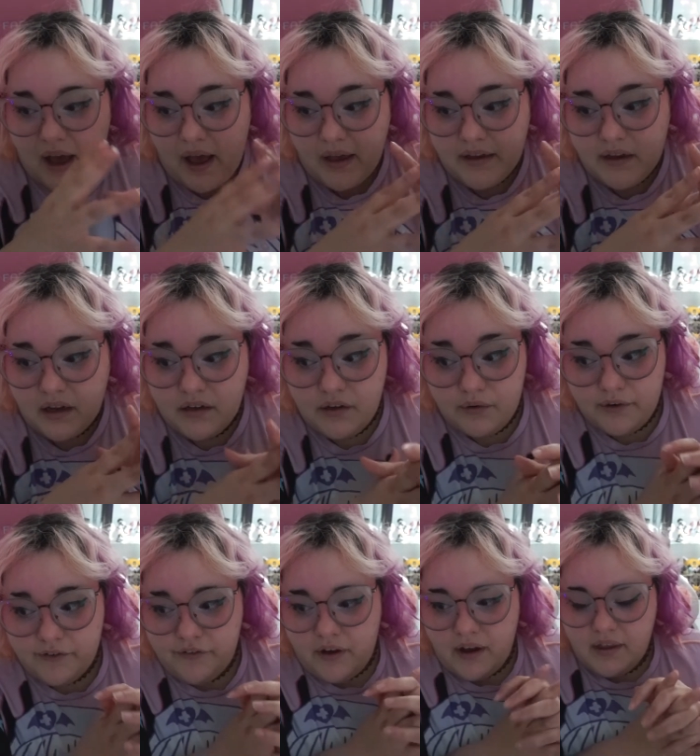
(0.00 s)
I got
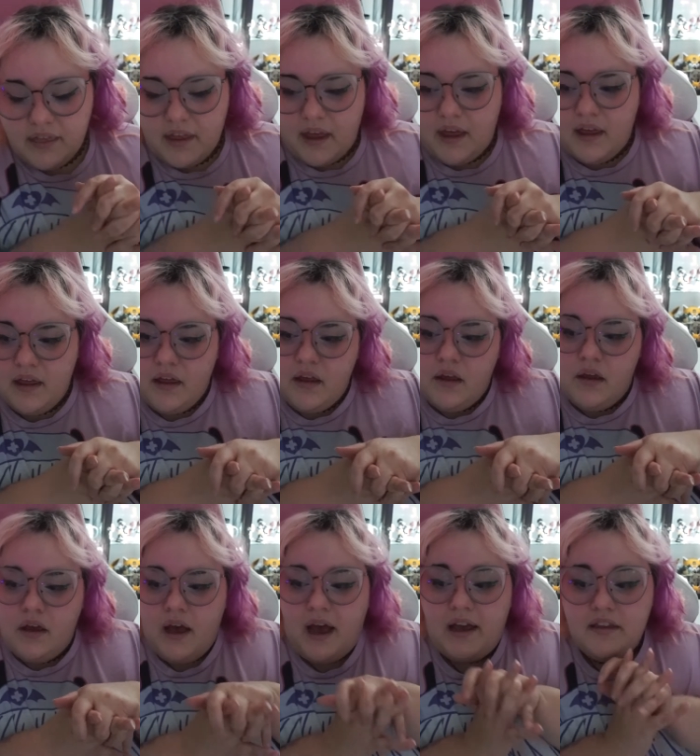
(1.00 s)
notified that
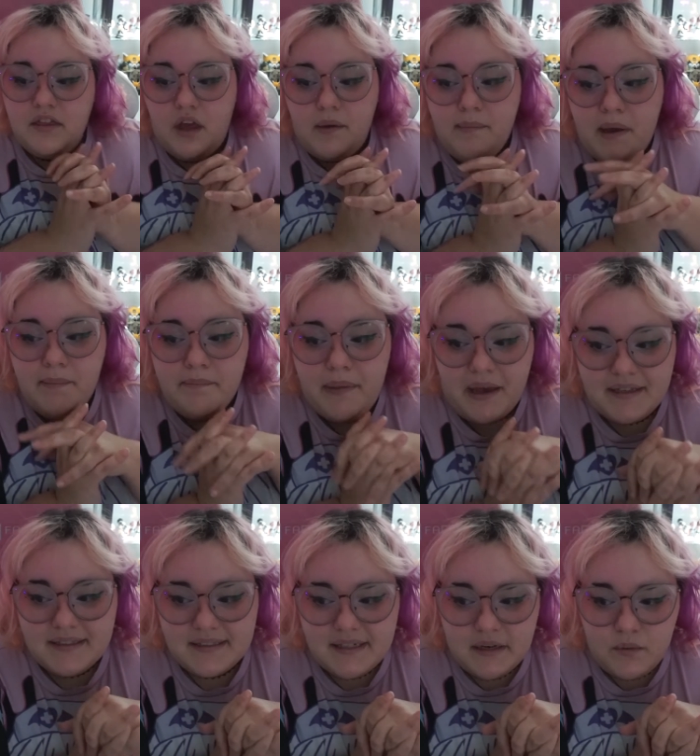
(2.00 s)
I thought my
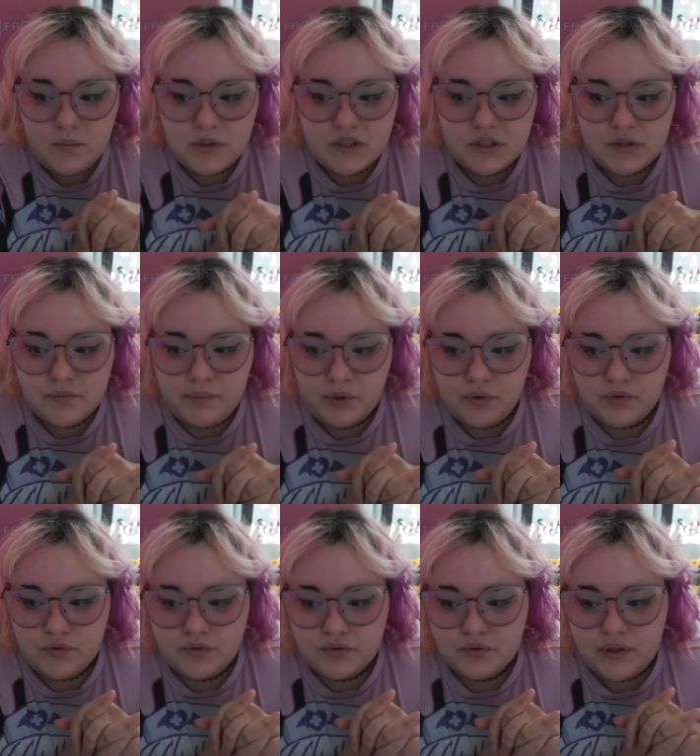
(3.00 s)
bet set was
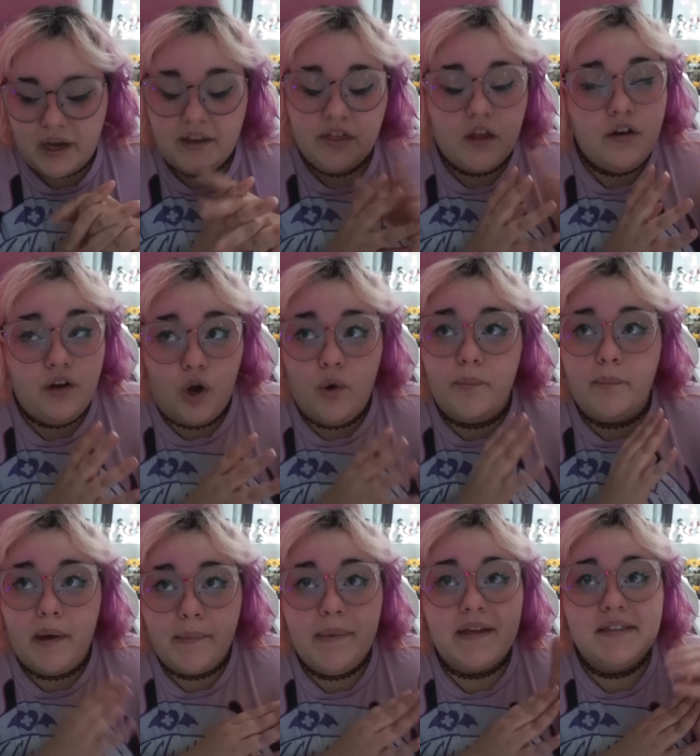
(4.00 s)
supposed, I thought no,
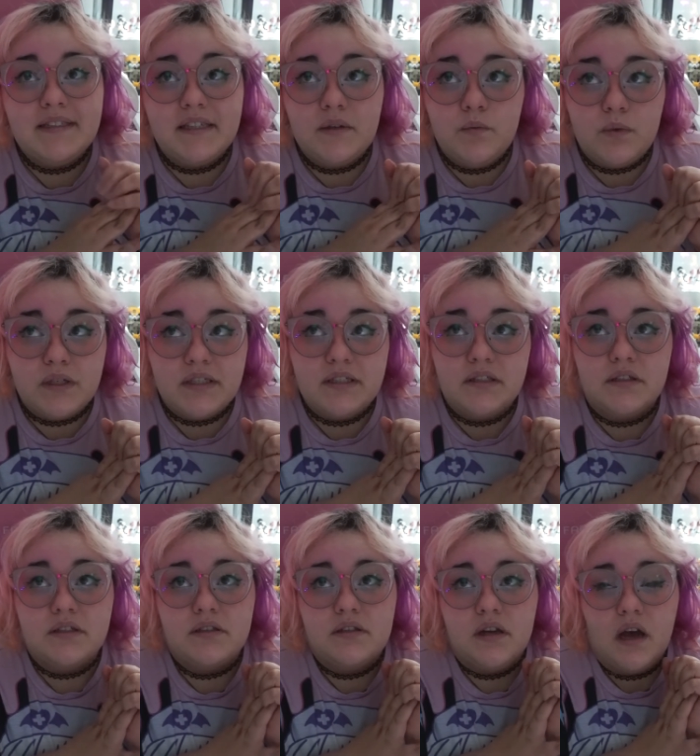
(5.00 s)
my bet set
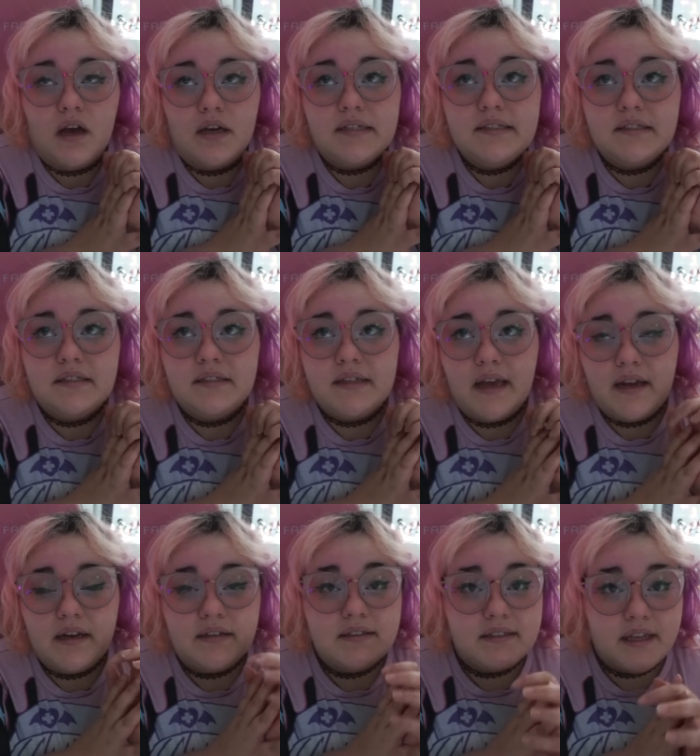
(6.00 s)
was uh, set
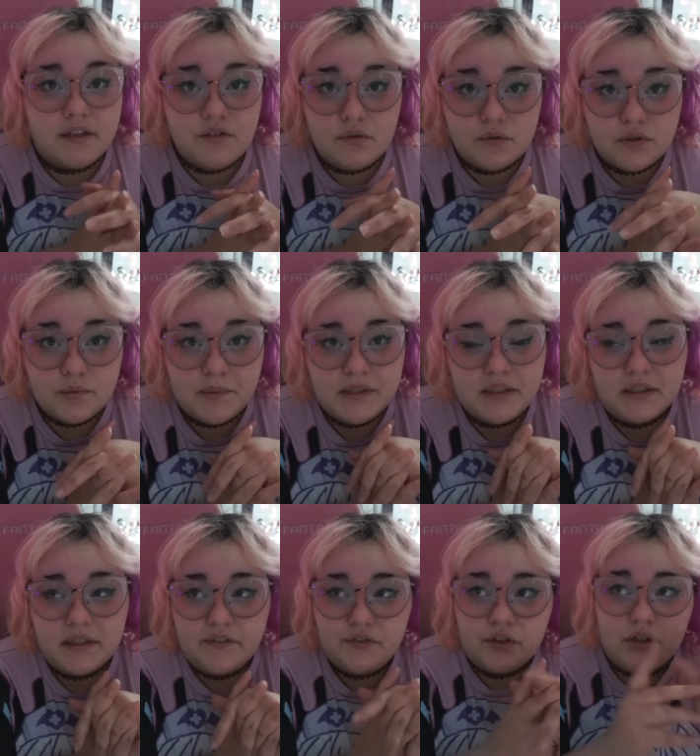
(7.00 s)
and scheduled to be
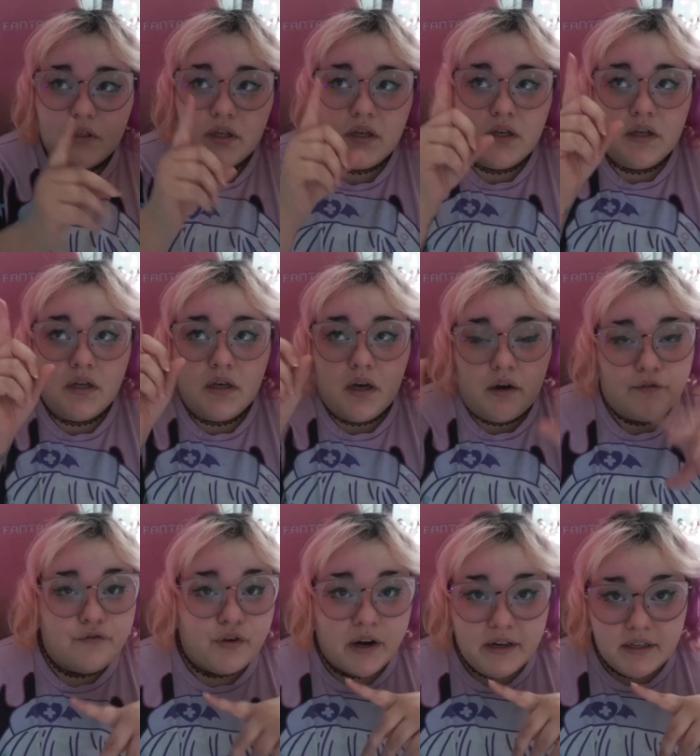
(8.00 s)
delivered on
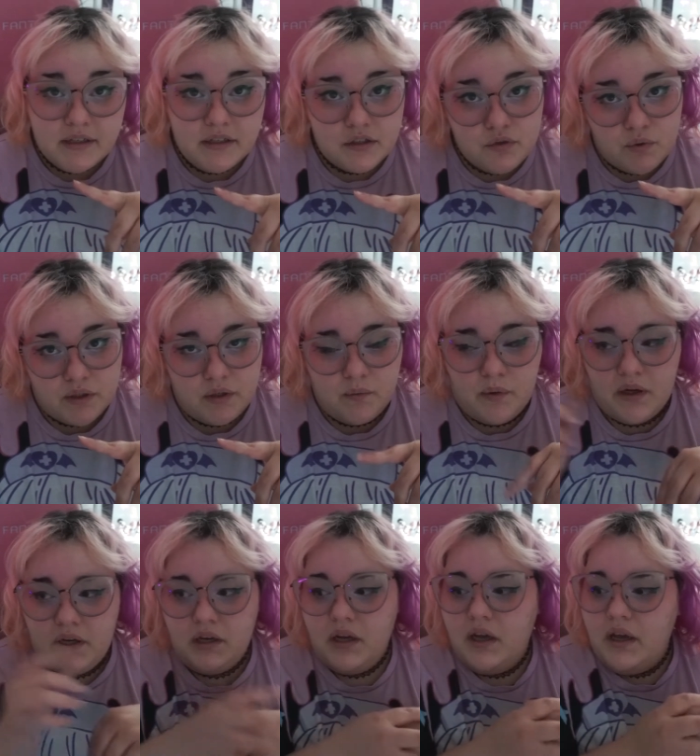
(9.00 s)
Friday the
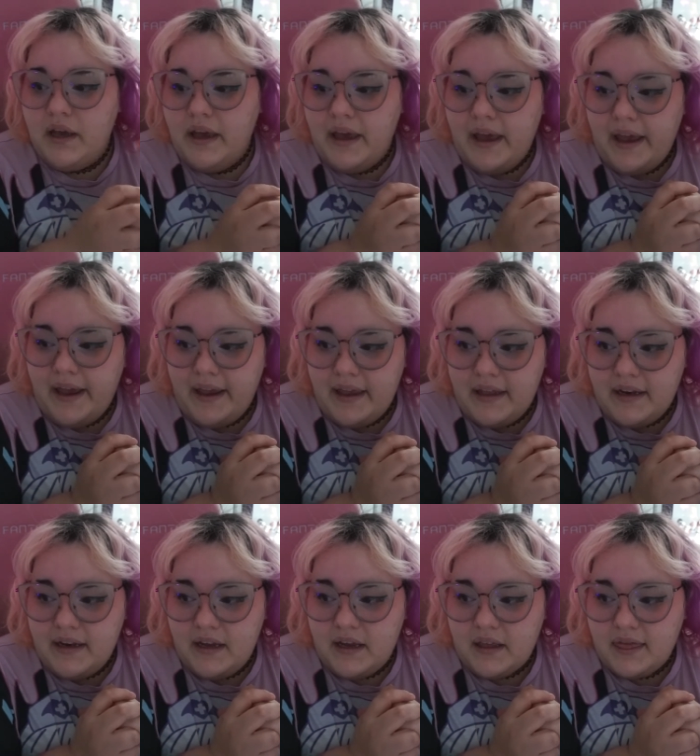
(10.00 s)
21
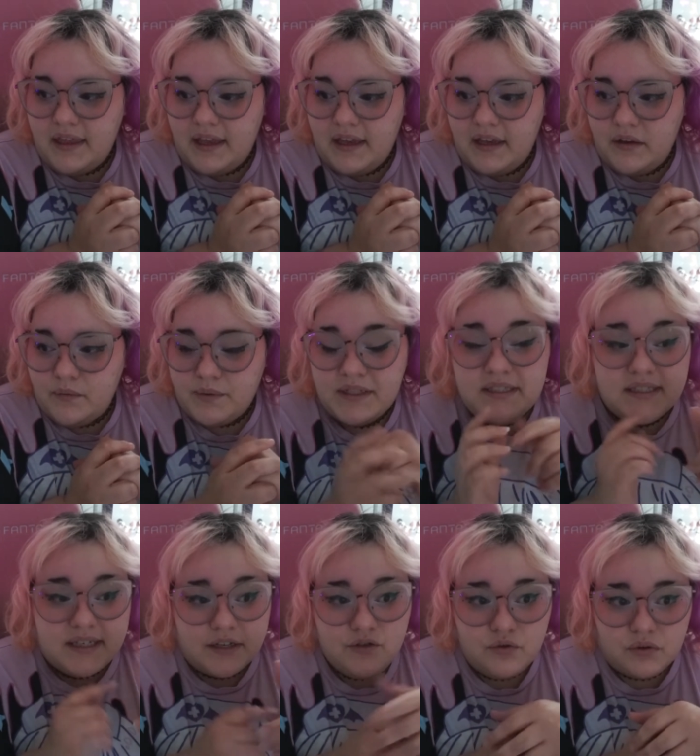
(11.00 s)
and they
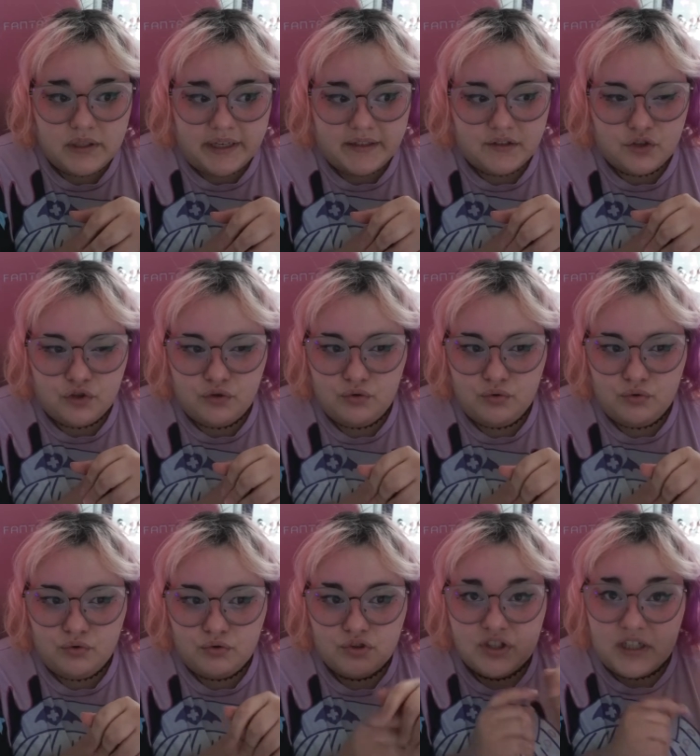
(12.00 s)
reschedule it
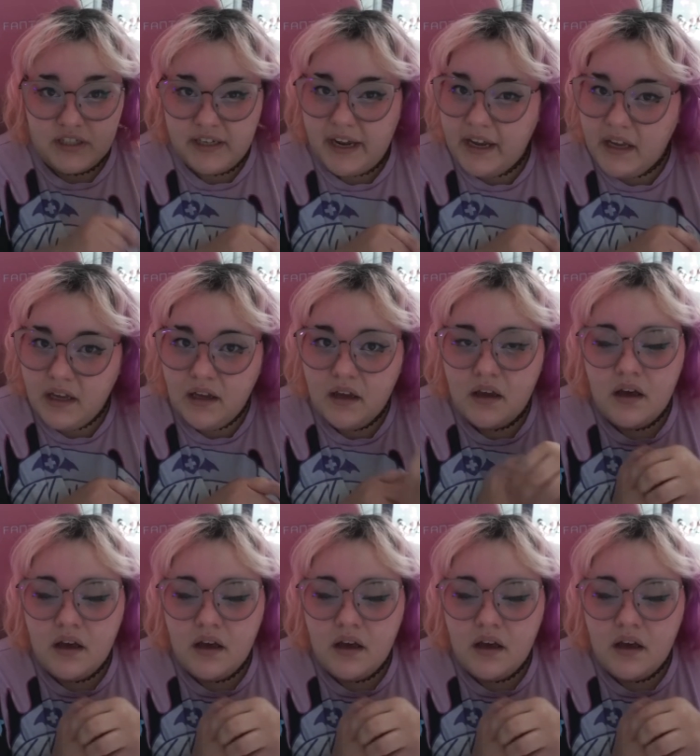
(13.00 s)
to Sunday